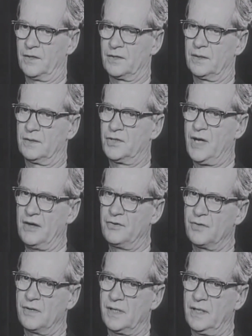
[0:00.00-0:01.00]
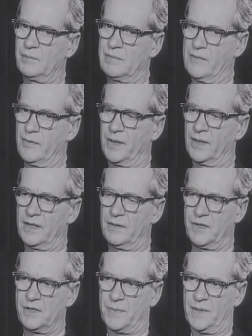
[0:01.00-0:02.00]
It's the changes in
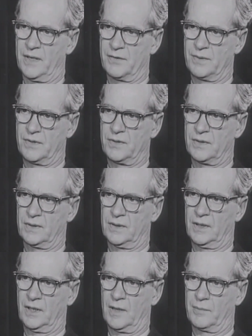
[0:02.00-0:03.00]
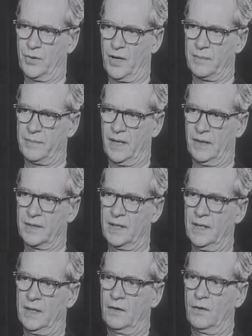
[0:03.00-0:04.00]
probability of response which are brought about
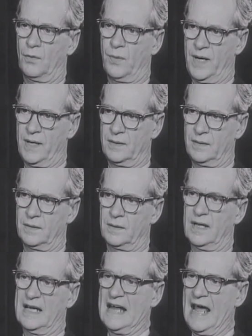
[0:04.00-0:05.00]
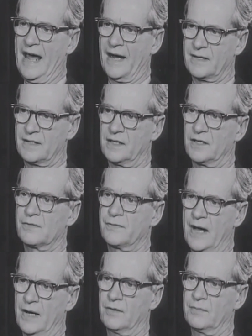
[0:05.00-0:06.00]
when an act is
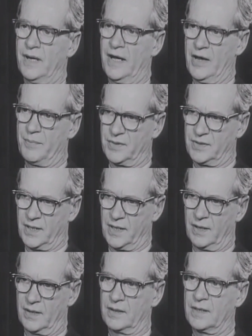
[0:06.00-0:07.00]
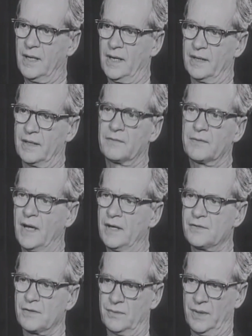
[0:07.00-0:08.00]
followed by a particular kind of
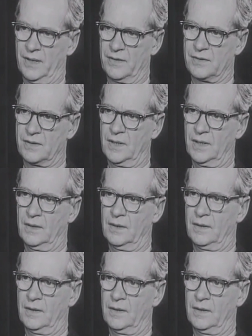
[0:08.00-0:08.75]
consequence.